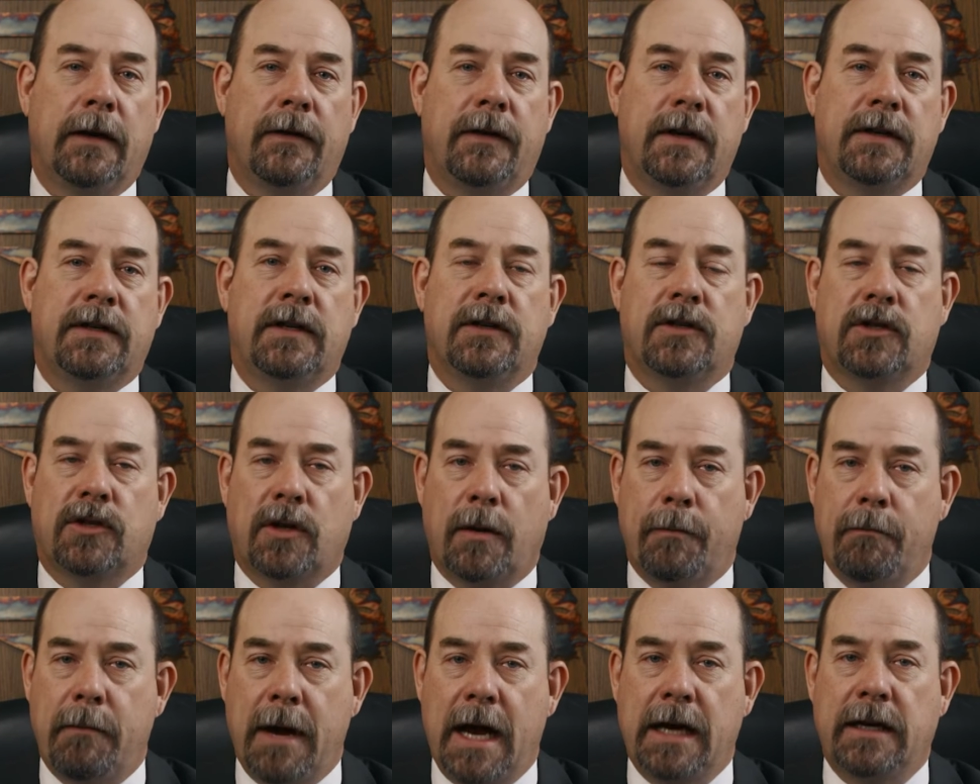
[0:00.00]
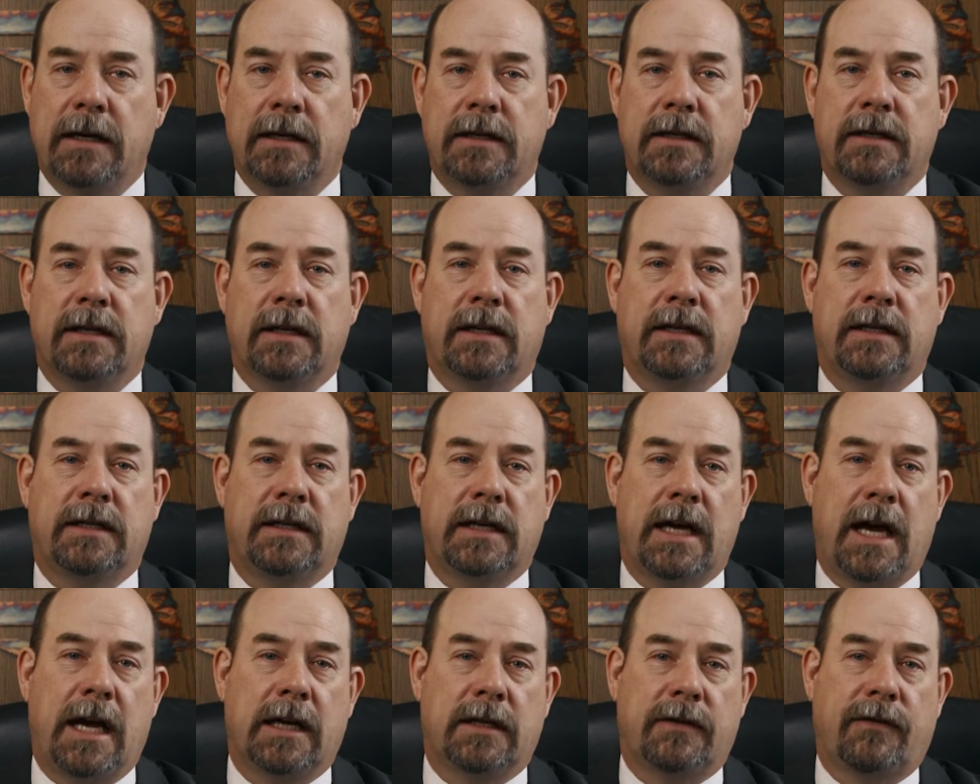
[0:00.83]
This is tremendous
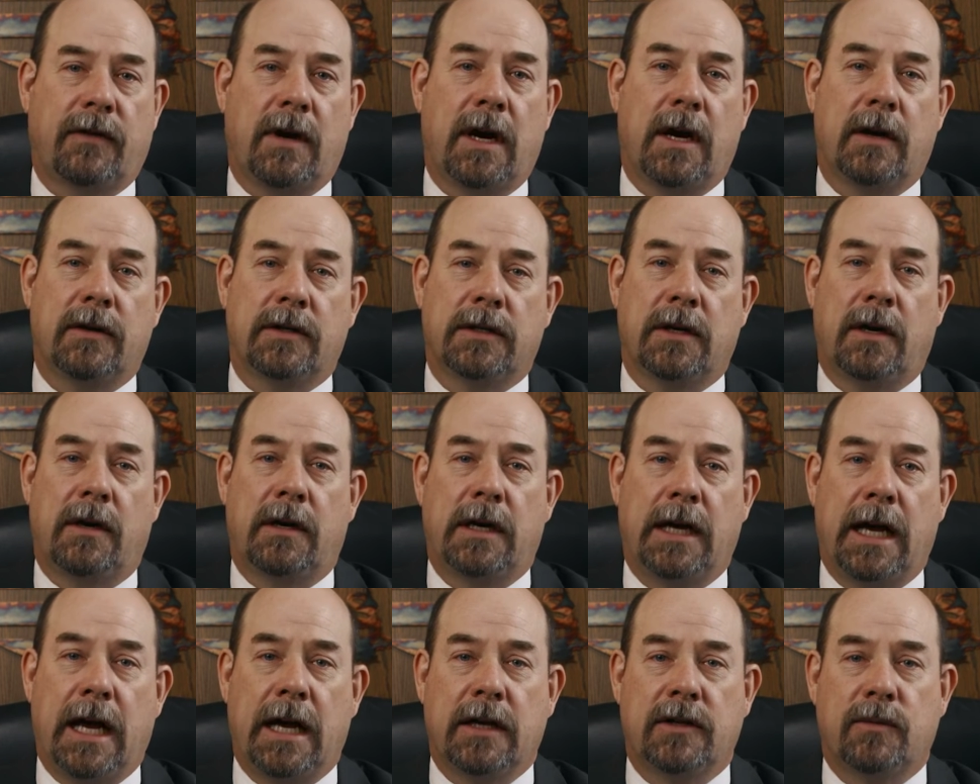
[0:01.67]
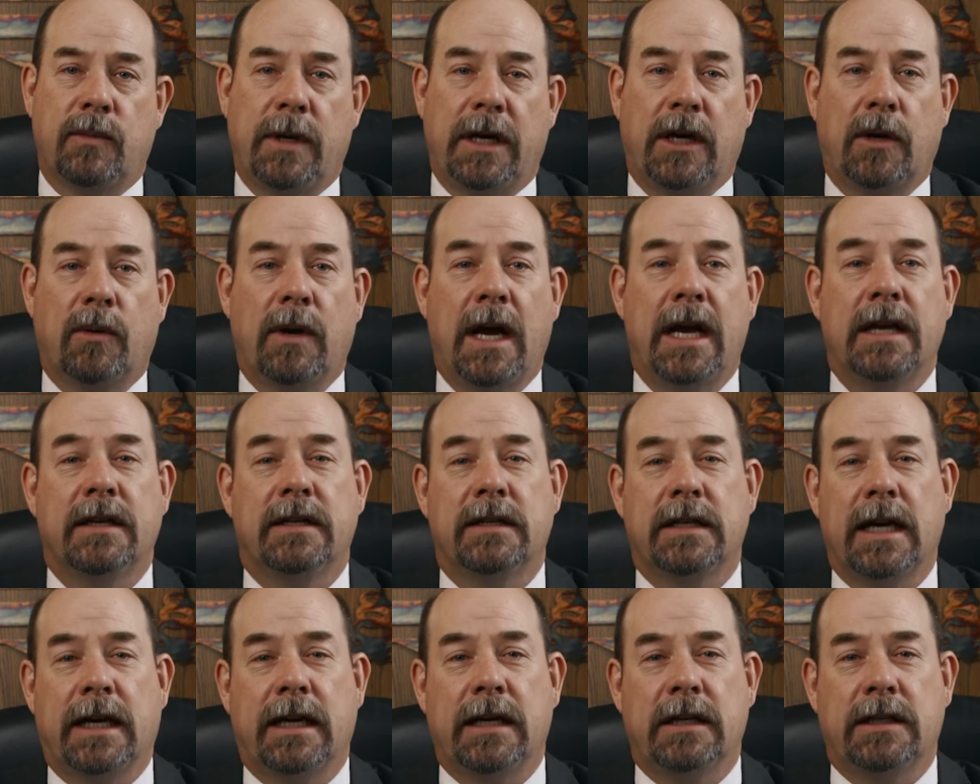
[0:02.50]
success for Arizona as we create
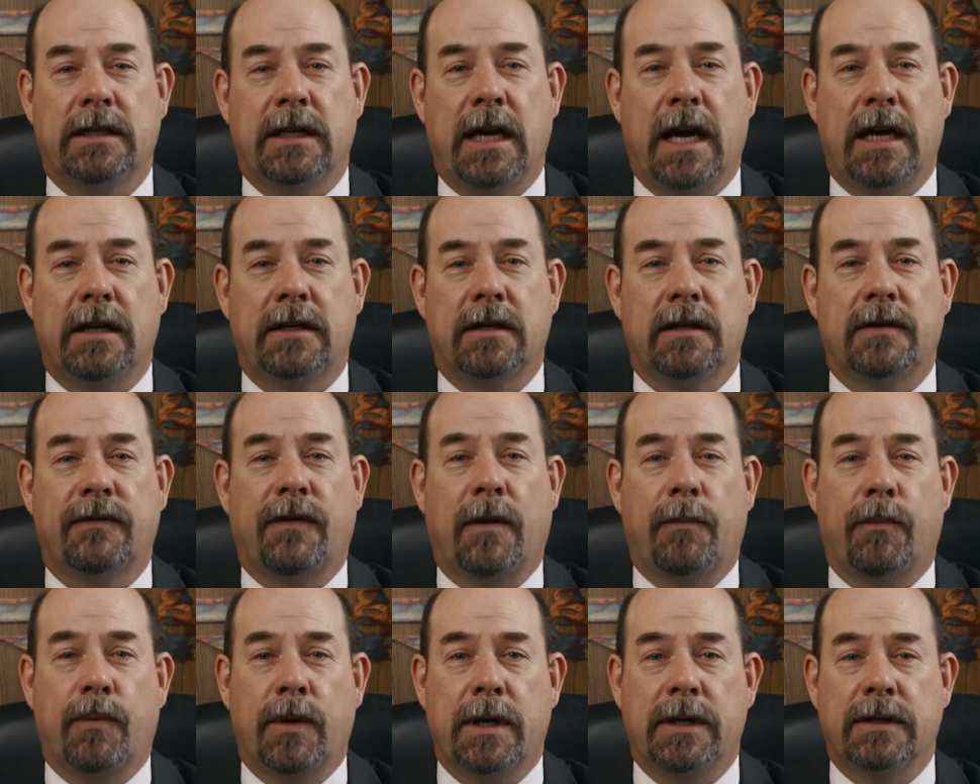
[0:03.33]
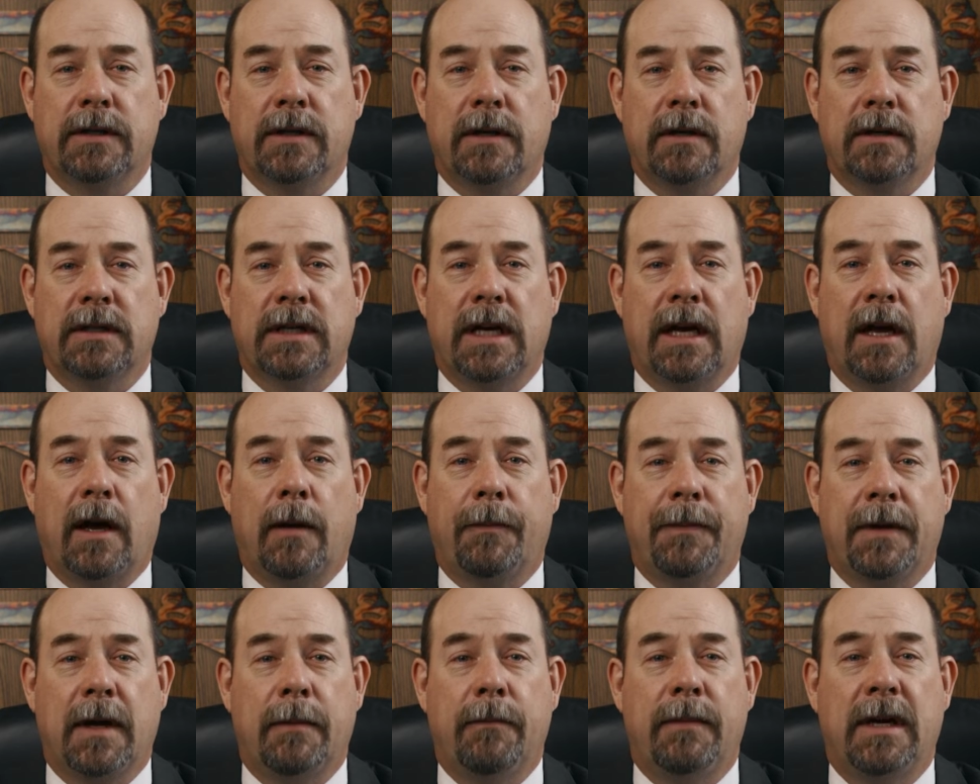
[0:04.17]
second chances for prisoners to
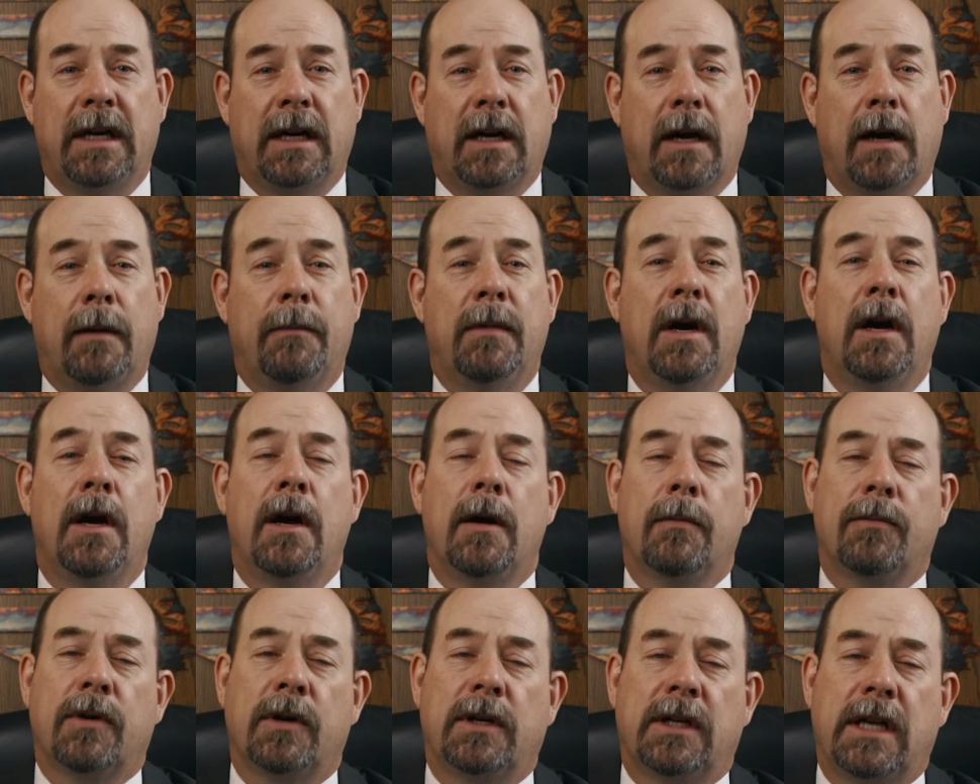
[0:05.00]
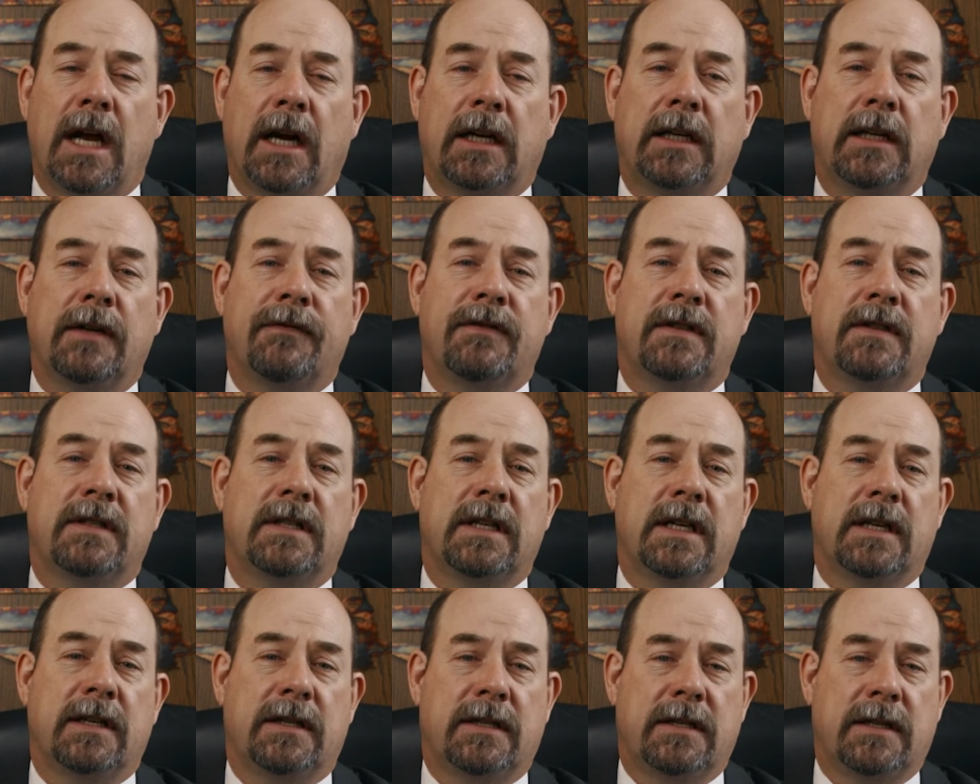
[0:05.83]
help them become productive
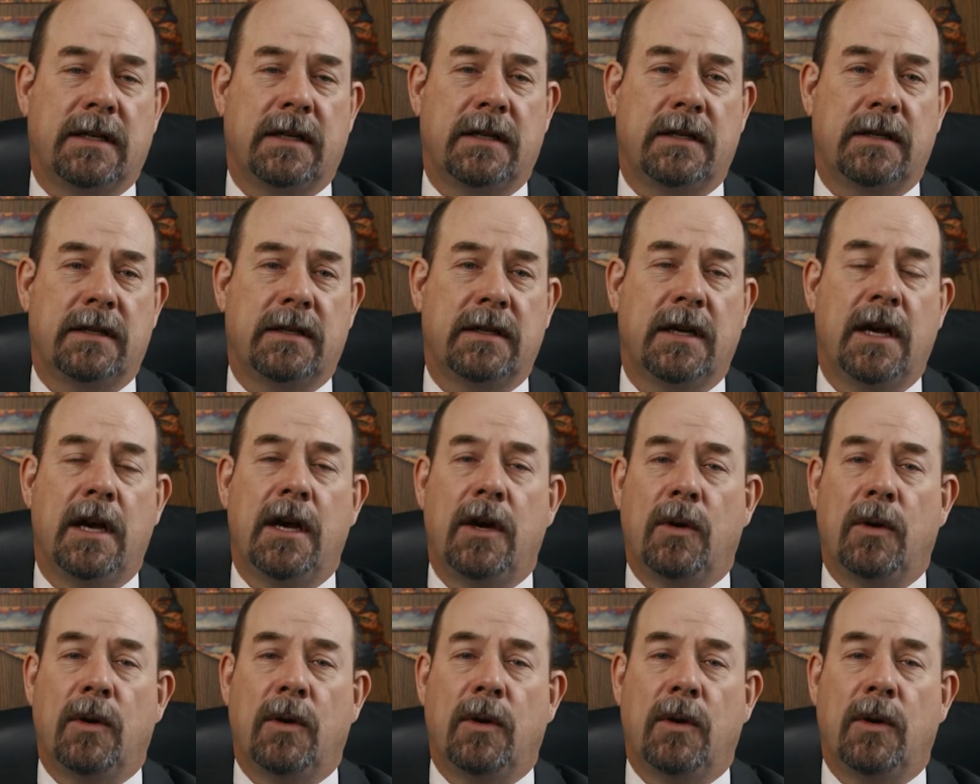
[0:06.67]
citizens